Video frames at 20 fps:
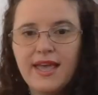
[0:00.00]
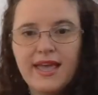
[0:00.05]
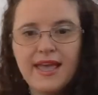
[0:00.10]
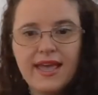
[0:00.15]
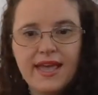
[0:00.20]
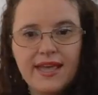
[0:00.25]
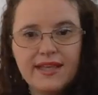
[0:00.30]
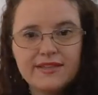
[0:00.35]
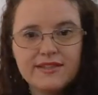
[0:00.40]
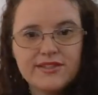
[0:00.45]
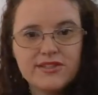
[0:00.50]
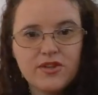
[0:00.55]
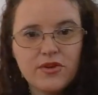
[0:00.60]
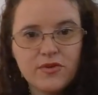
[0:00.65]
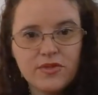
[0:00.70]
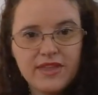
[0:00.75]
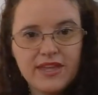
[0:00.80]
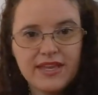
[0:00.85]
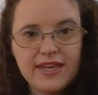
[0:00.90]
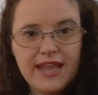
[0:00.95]
And
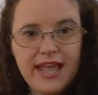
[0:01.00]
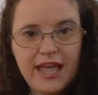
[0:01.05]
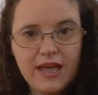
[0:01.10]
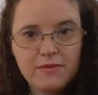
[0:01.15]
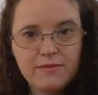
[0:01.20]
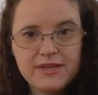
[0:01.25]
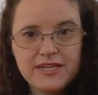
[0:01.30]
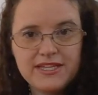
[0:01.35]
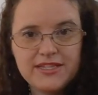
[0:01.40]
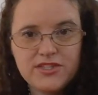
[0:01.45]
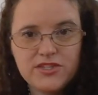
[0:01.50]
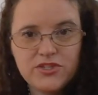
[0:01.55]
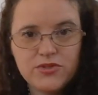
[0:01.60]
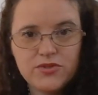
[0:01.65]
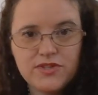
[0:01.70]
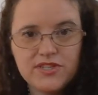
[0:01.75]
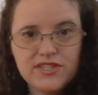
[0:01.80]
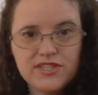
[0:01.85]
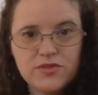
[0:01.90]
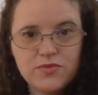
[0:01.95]
so then how many
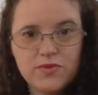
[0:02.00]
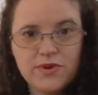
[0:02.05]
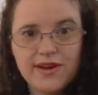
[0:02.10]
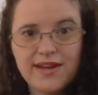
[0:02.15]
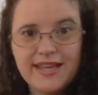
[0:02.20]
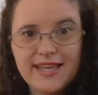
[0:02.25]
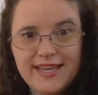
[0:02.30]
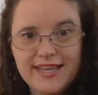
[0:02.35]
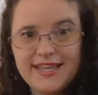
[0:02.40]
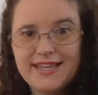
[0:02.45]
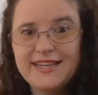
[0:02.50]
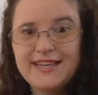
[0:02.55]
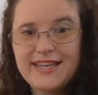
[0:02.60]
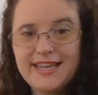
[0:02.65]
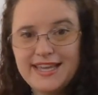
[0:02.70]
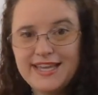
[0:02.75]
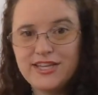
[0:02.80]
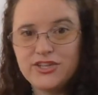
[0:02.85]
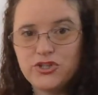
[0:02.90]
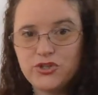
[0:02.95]
students were in
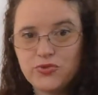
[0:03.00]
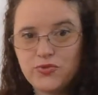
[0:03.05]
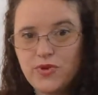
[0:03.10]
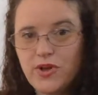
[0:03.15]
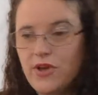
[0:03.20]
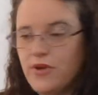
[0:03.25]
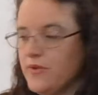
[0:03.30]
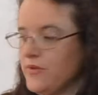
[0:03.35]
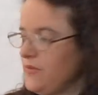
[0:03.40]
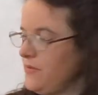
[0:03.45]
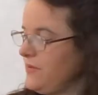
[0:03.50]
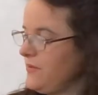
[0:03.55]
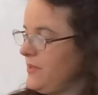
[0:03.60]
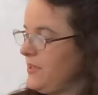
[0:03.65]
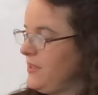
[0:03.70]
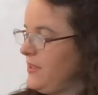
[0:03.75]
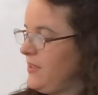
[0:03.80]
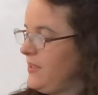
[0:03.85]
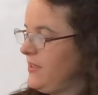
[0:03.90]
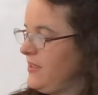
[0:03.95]
each row?
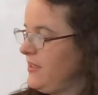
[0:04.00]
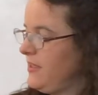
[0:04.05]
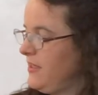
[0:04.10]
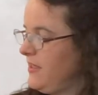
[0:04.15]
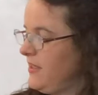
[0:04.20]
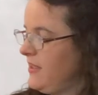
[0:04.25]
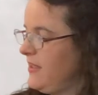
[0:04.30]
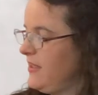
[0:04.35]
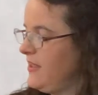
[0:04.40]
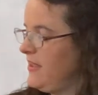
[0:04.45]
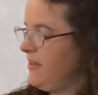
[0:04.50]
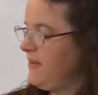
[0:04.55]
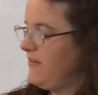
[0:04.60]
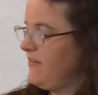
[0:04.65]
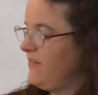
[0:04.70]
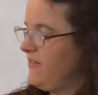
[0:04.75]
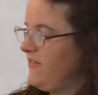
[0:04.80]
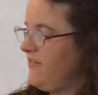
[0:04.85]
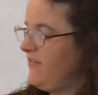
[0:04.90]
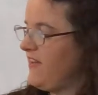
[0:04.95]

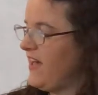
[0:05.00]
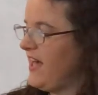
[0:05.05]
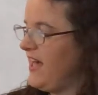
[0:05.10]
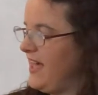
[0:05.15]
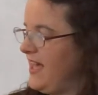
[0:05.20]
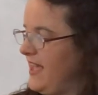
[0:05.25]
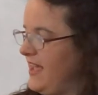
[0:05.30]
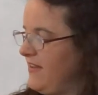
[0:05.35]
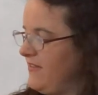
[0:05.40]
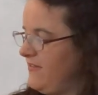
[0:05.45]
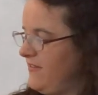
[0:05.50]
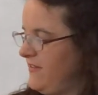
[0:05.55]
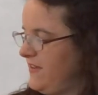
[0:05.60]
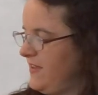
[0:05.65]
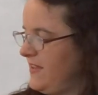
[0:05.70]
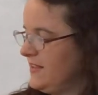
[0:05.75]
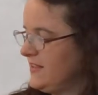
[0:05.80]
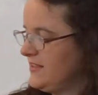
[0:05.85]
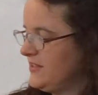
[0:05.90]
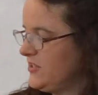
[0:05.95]
5
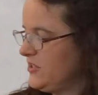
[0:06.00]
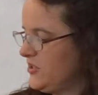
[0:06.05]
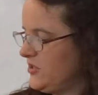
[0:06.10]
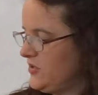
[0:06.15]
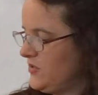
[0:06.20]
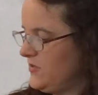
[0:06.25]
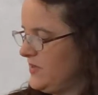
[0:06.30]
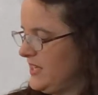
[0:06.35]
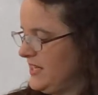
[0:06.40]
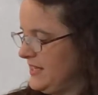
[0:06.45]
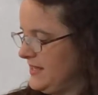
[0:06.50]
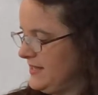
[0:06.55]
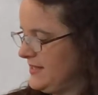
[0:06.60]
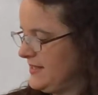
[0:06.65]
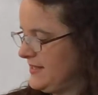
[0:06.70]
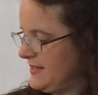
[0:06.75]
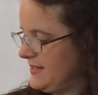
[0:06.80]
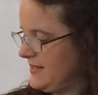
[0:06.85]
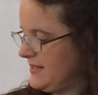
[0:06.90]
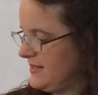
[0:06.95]

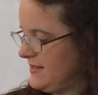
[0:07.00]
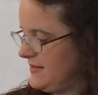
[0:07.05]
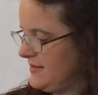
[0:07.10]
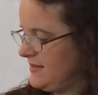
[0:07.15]
students.